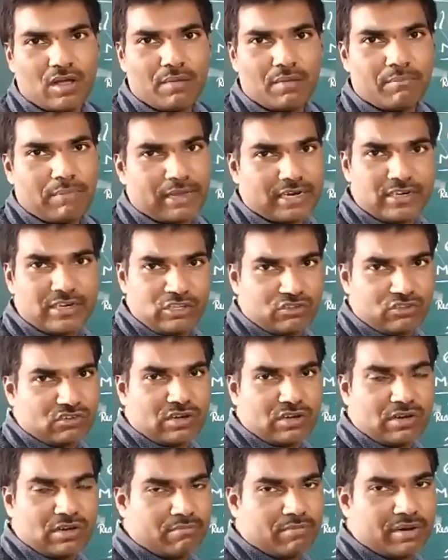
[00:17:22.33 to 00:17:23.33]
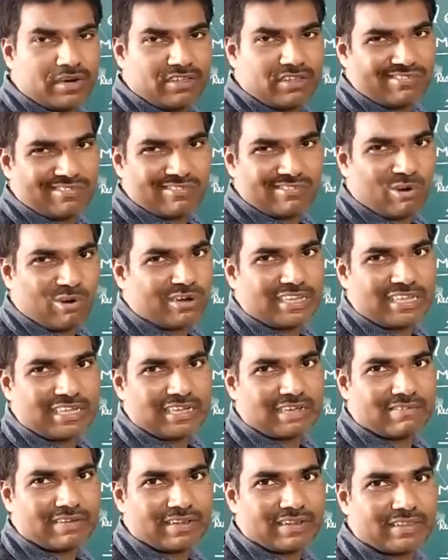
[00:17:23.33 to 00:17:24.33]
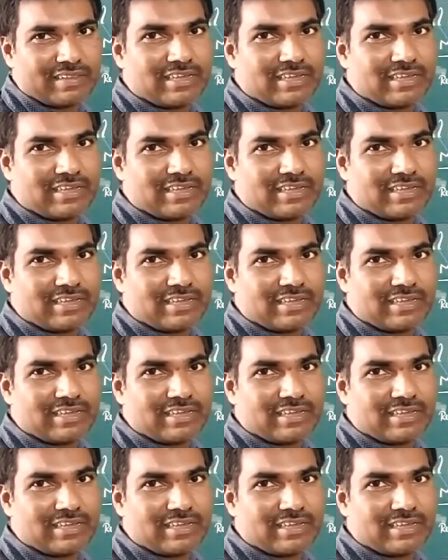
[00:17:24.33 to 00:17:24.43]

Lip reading: Magnesium number is not equal.